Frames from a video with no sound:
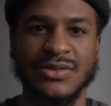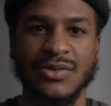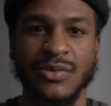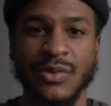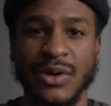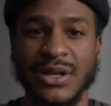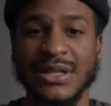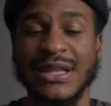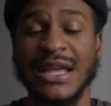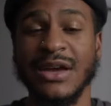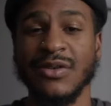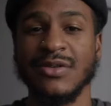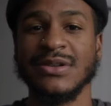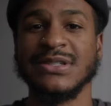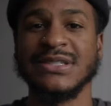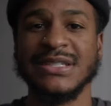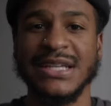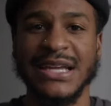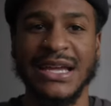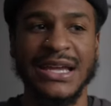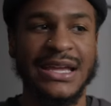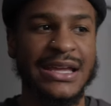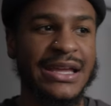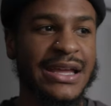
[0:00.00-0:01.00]
what they will
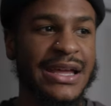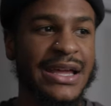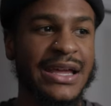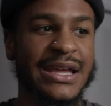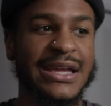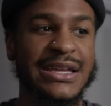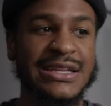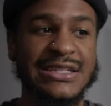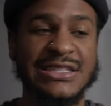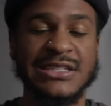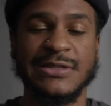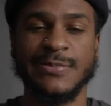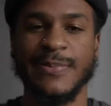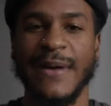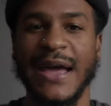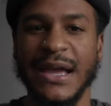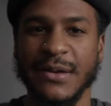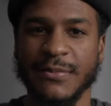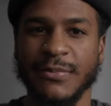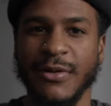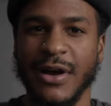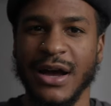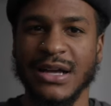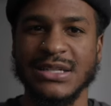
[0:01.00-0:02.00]
say is
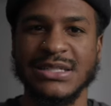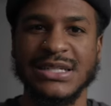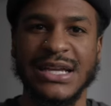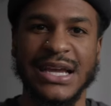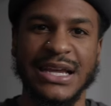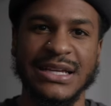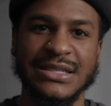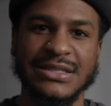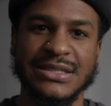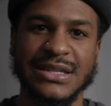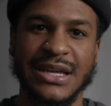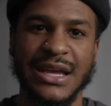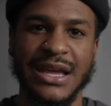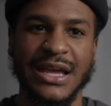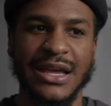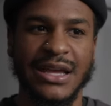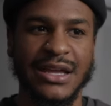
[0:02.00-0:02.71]
spec projects.